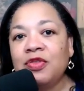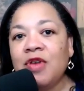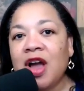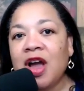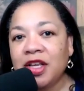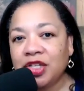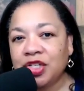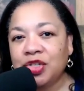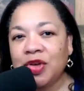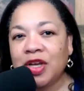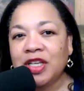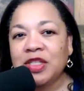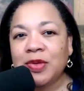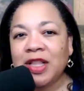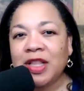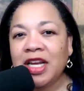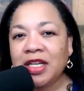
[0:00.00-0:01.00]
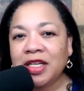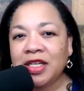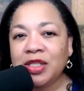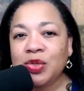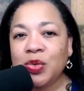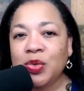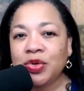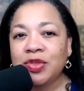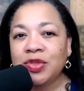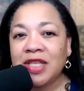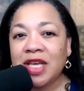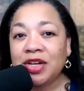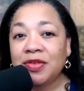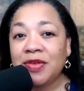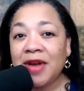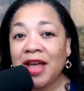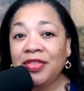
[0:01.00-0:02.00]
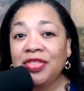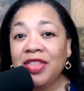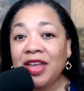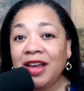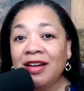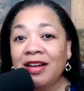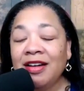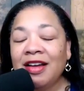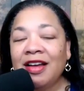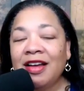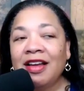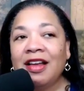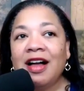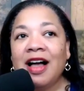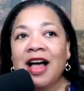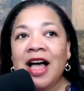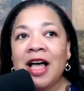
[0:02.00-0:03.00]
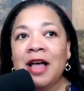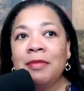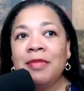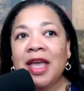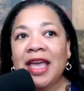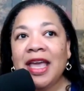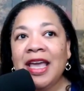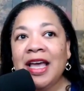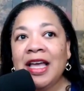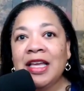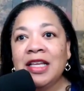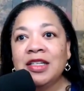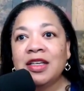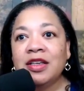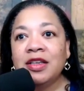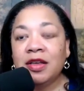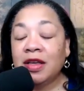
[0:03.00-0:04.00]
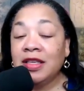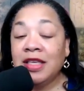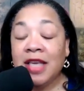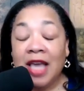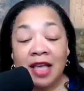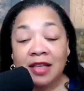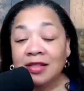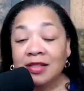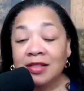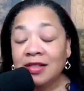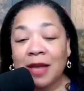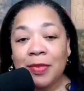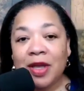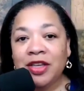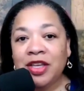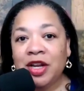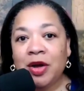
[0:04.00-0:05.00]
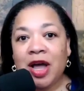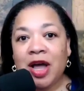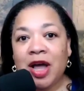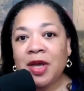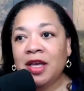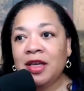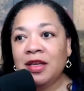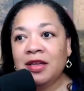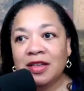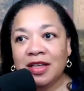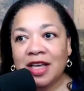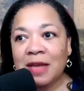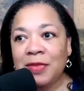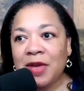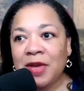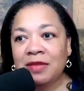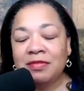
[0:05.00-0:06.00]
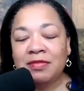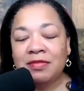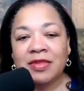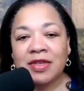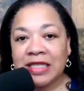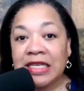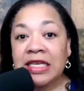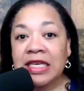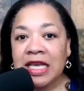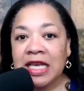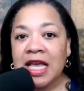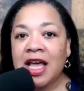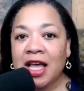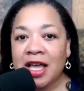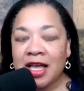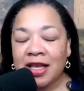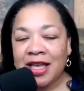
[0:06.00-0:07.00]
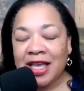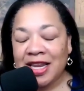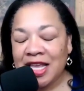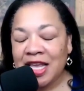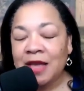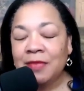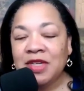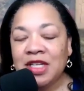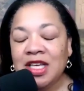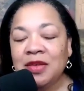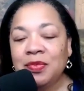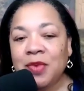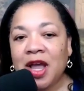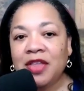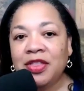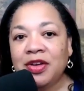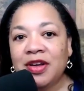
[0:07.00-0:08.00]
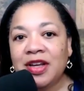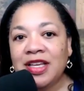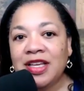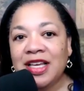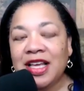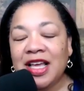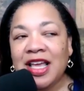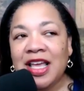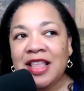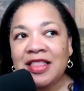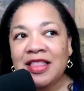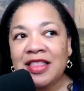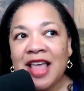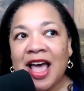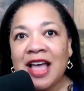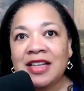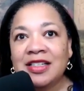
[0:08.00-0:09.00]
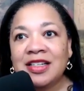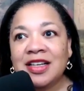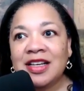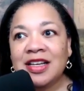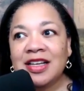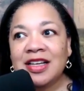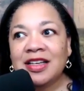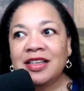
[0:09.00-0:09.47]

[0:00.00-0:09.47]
of chronic stress related disorders that are out there, and yes, I'm a an MD rather in that